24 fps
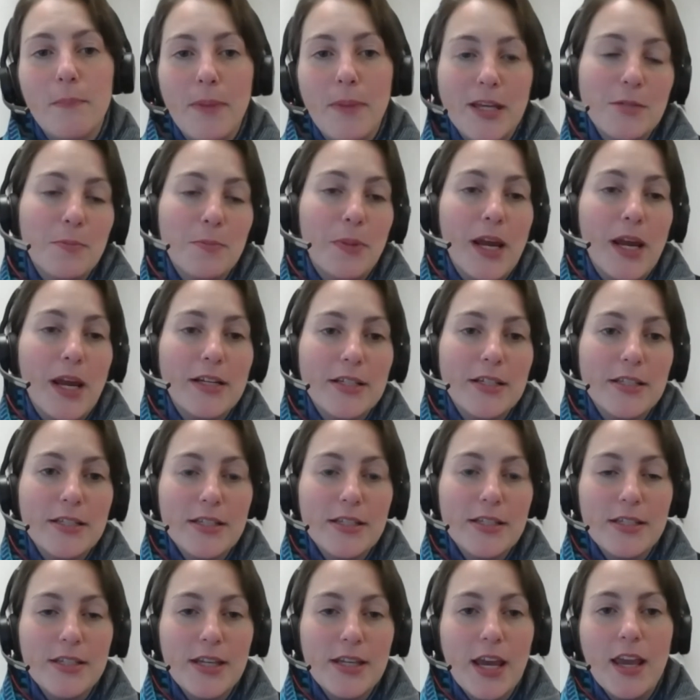best
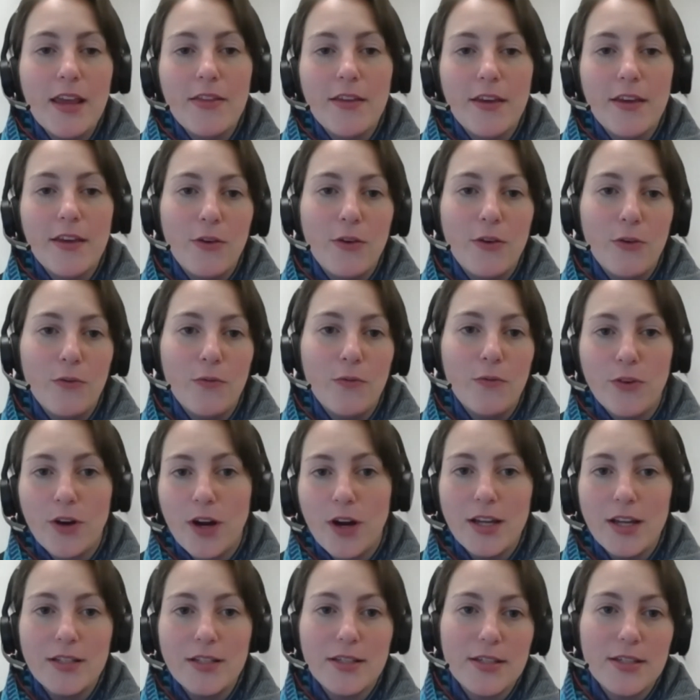practices say that you
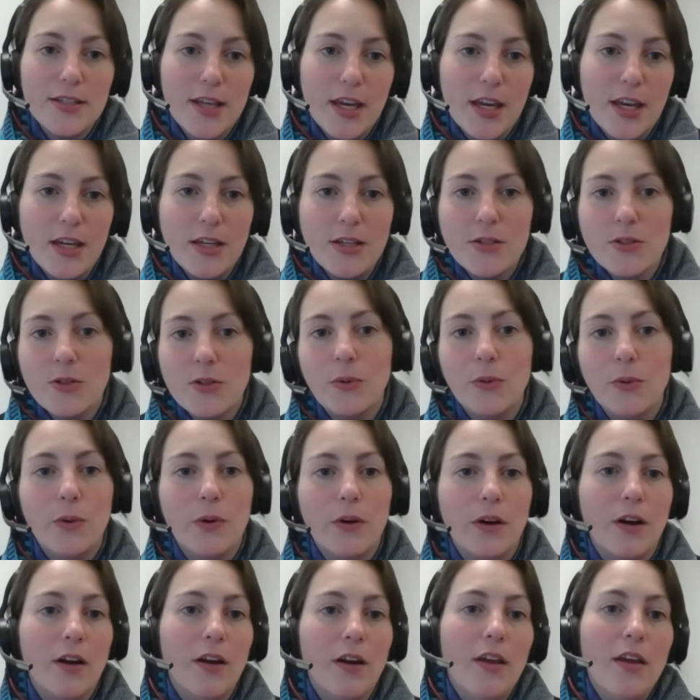forgot to cite,
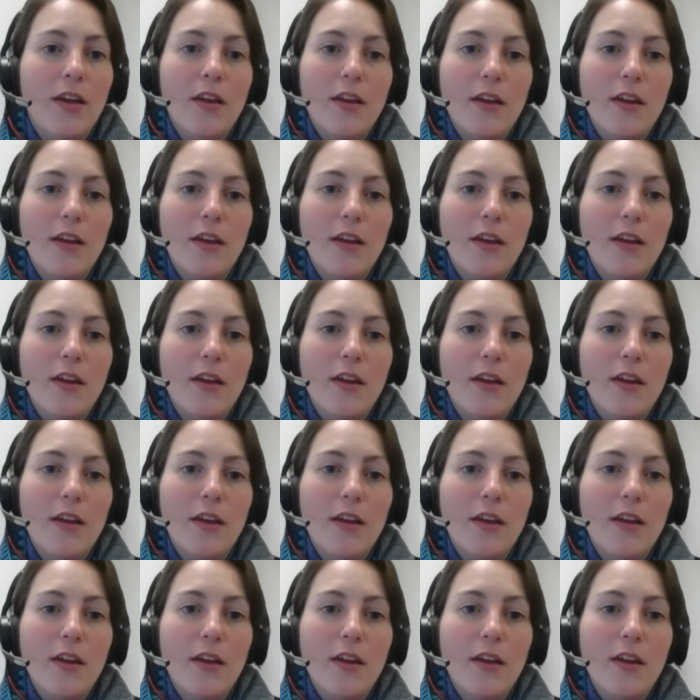or,